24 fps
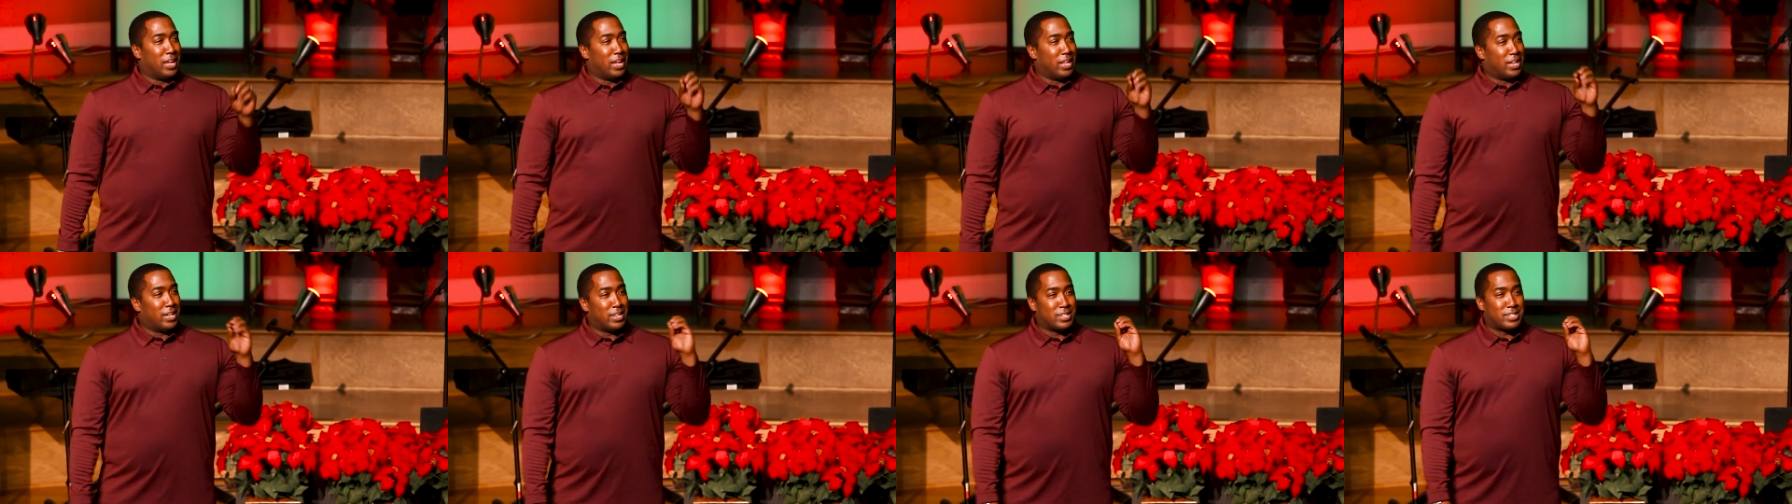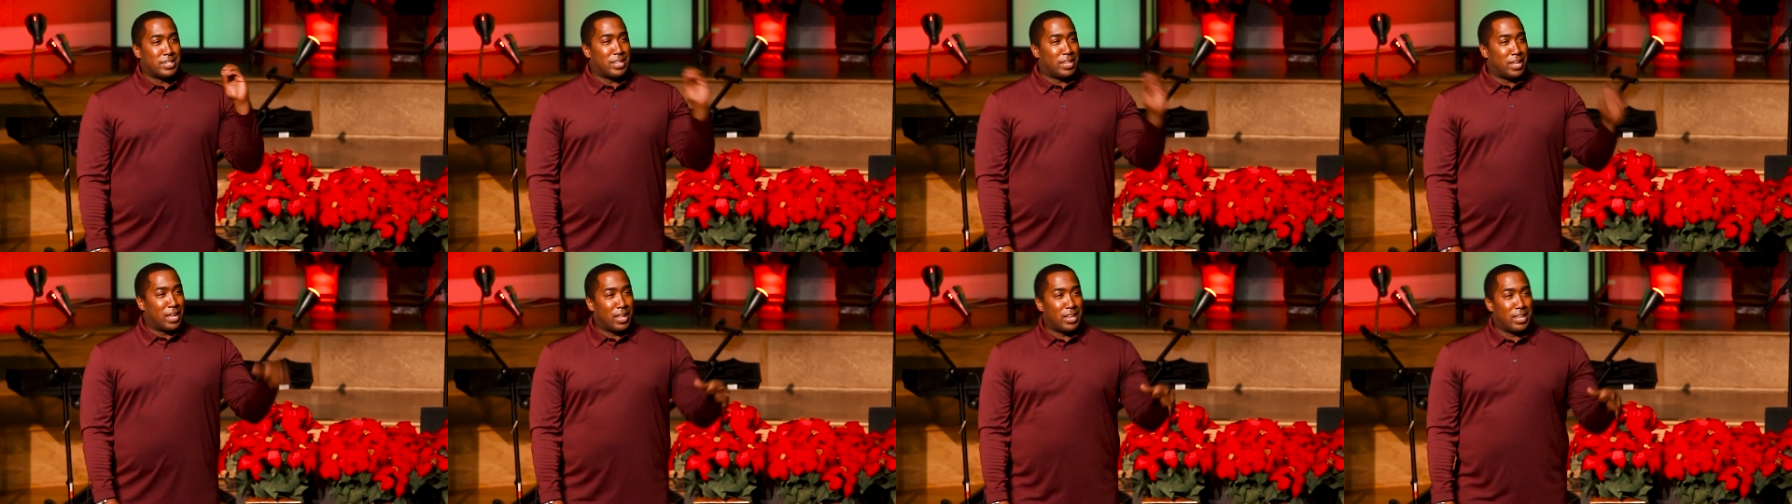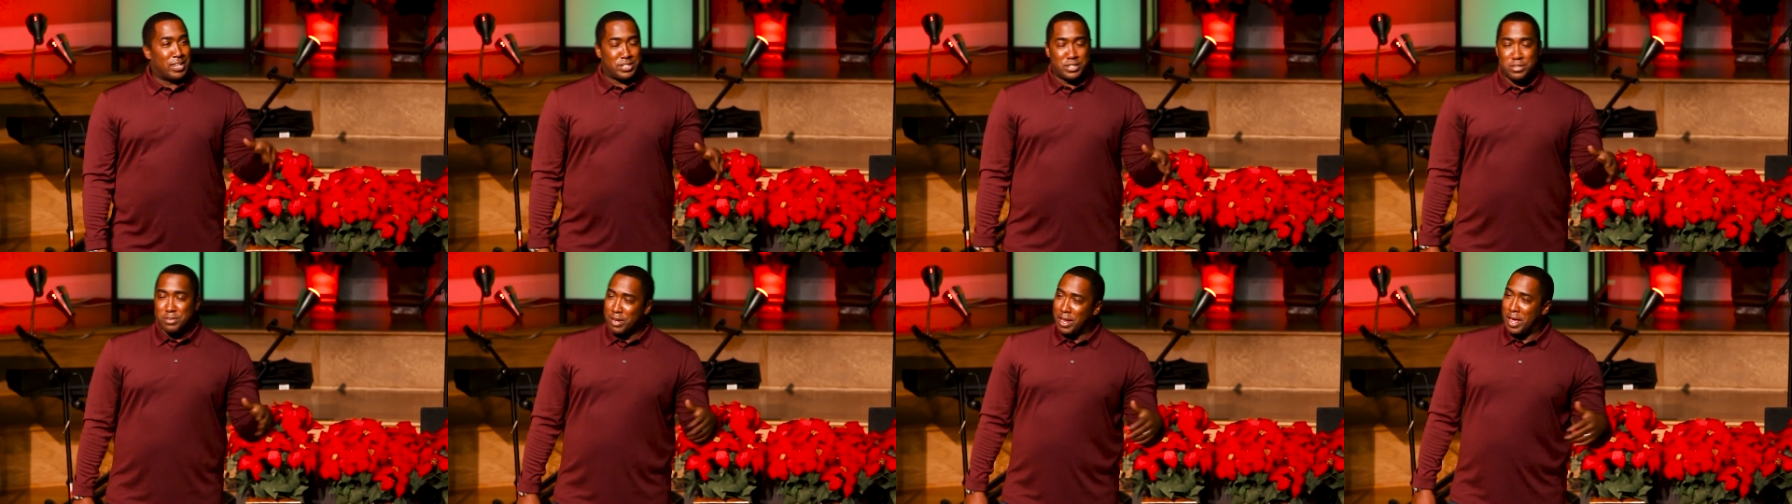it doesn't
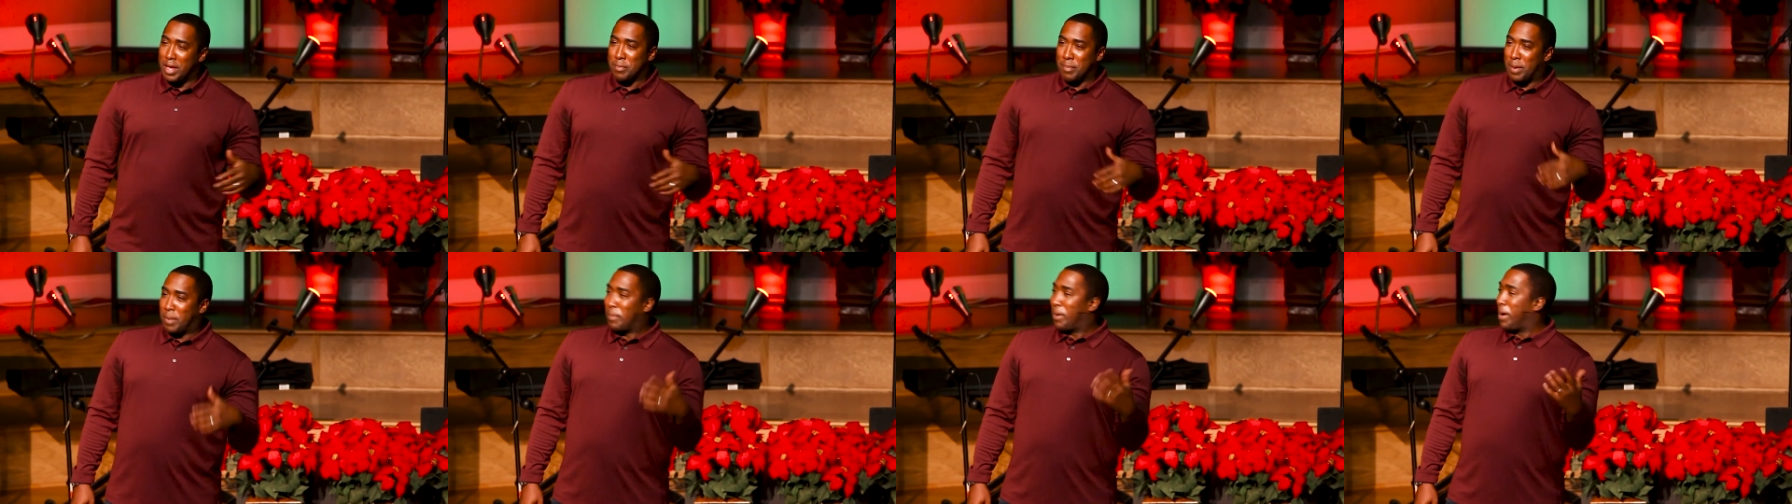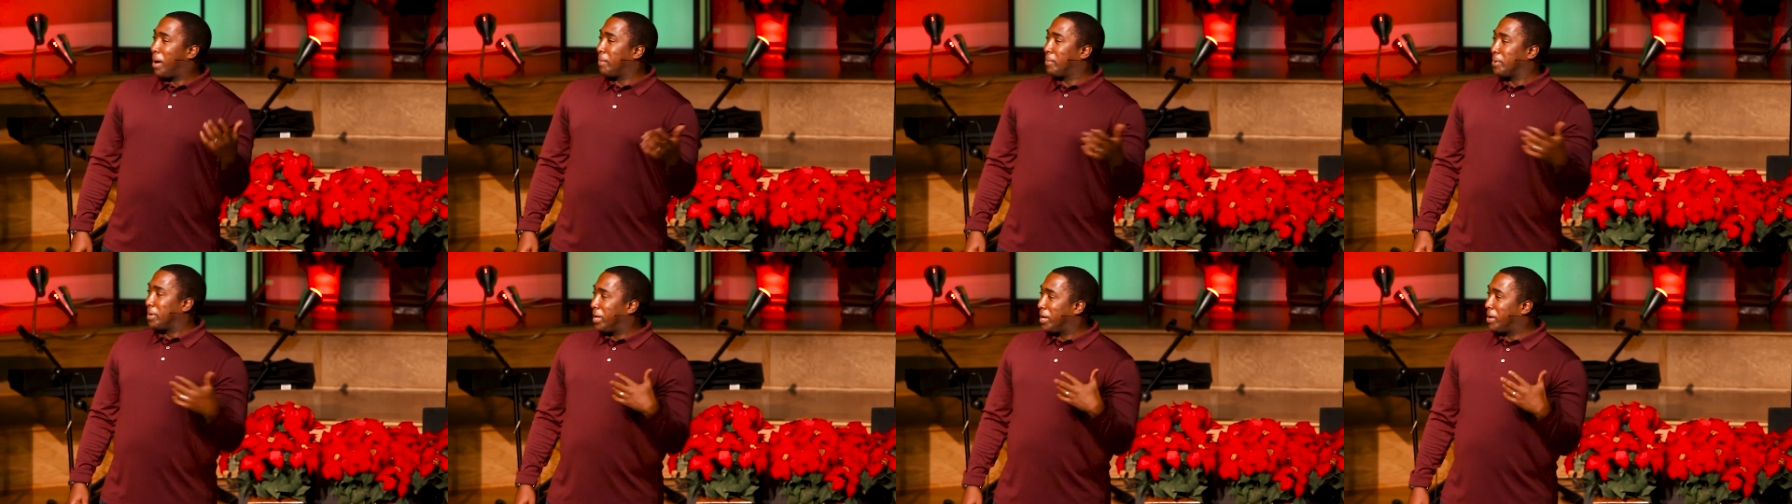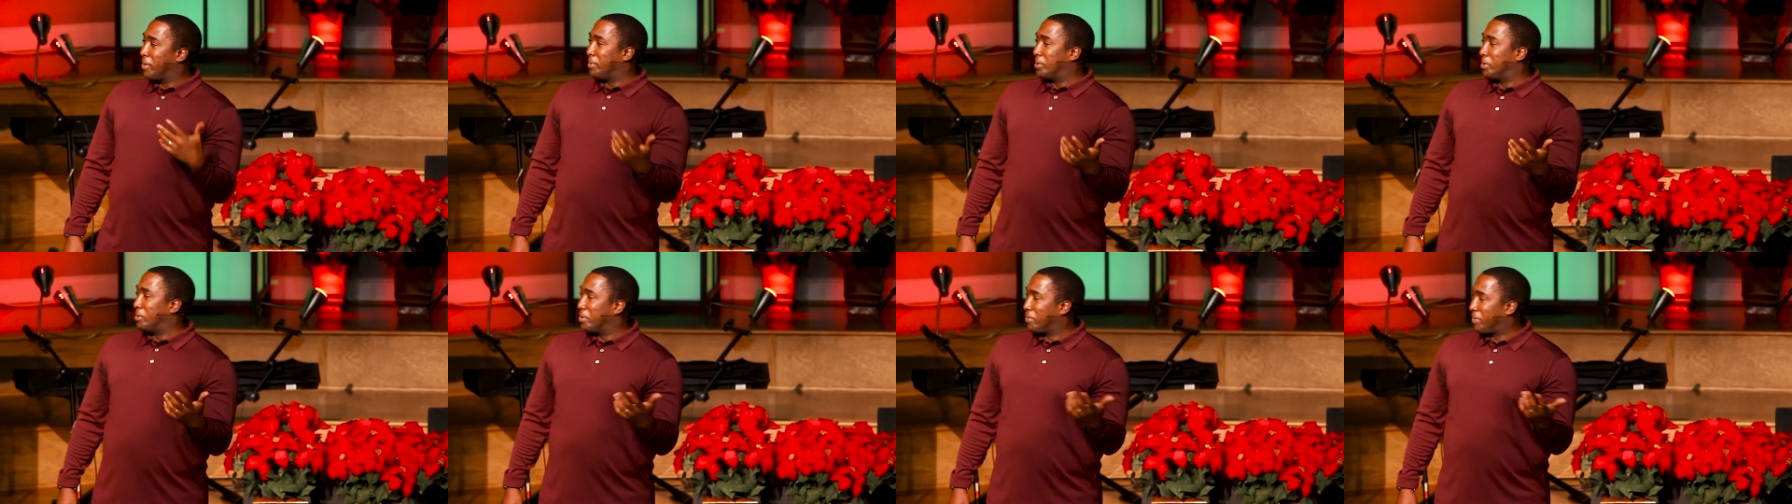yell at you like my mom or
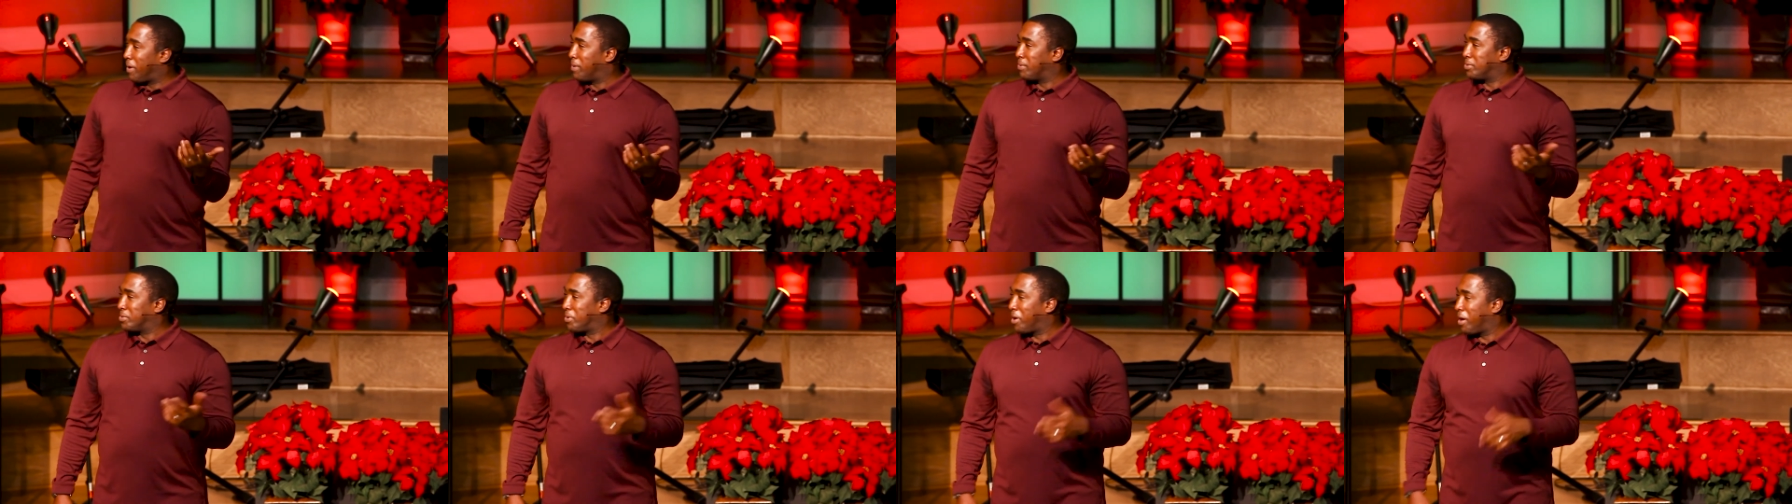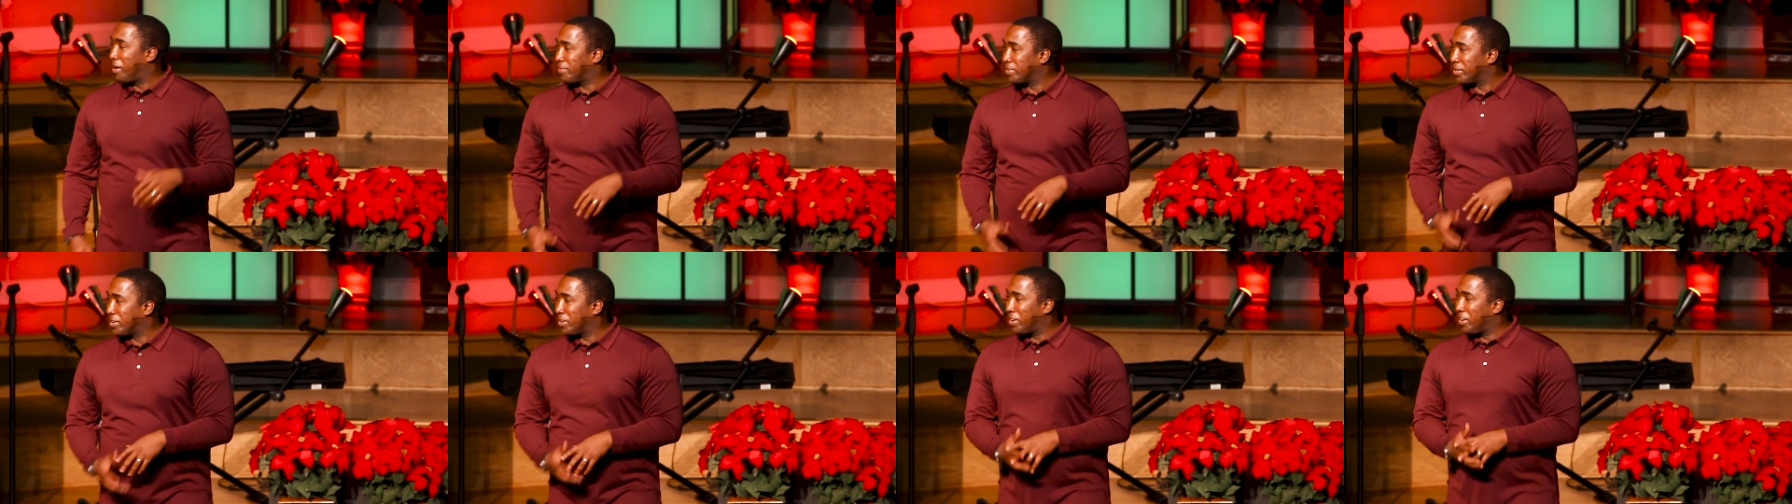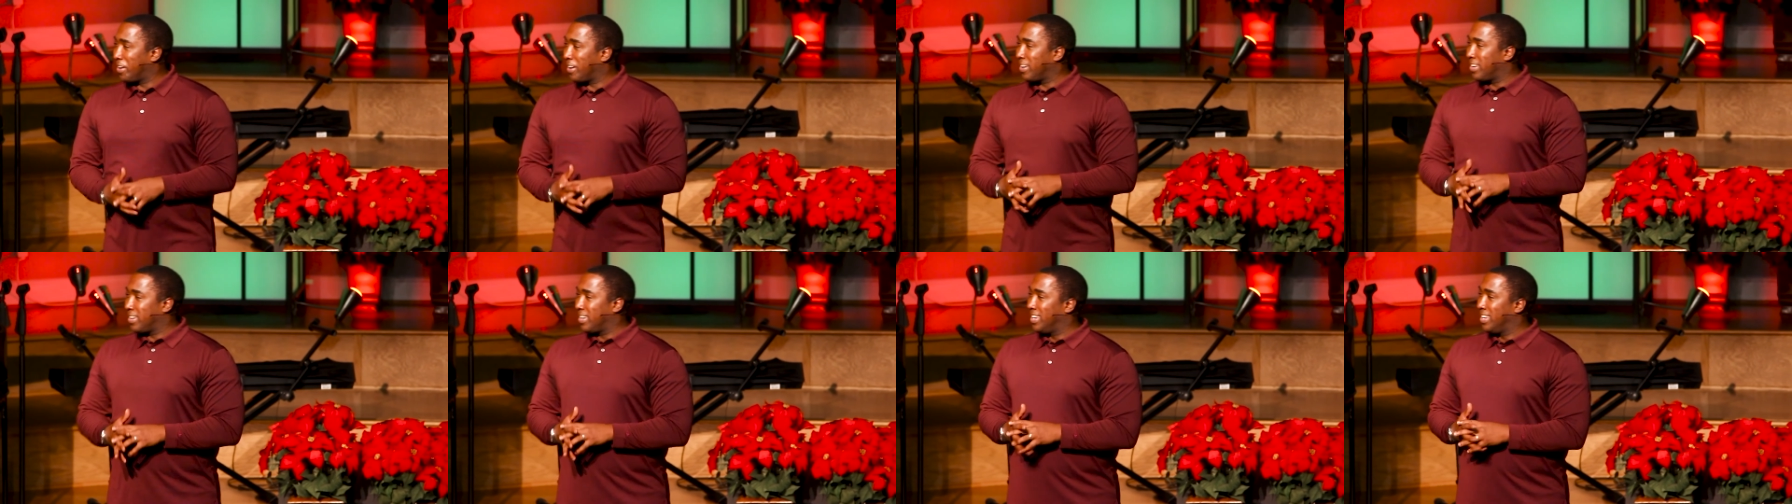dad would do if I was driving the
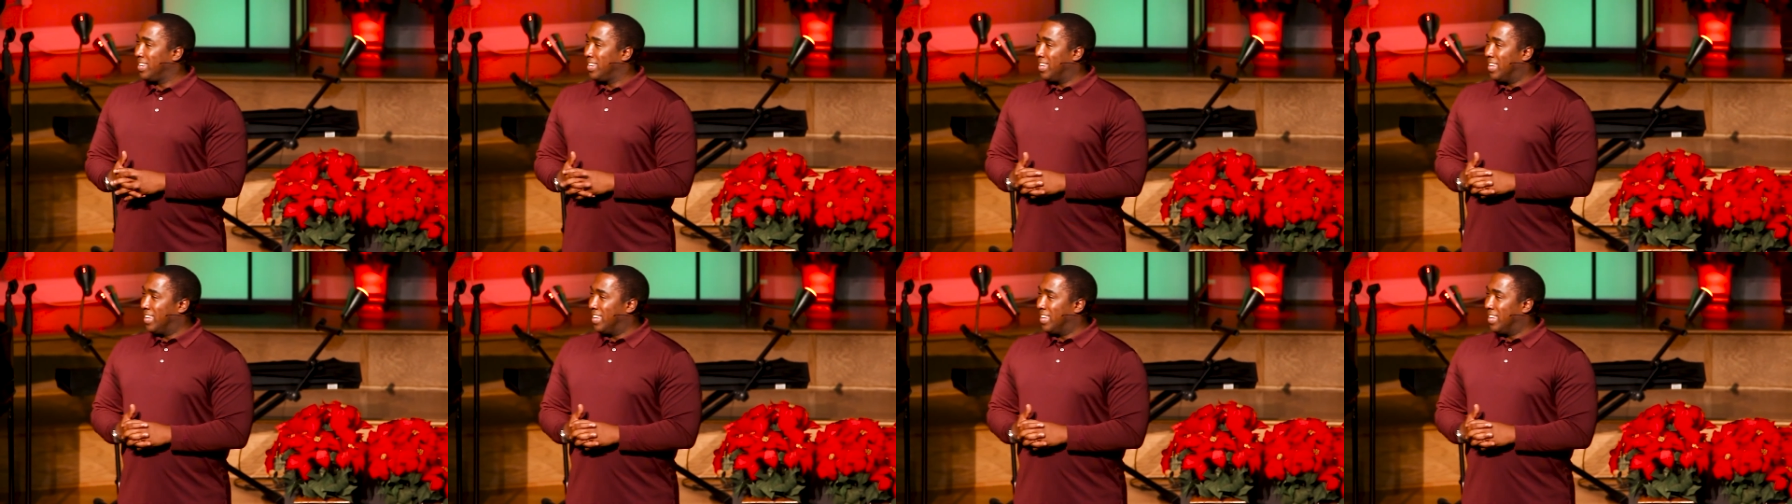car.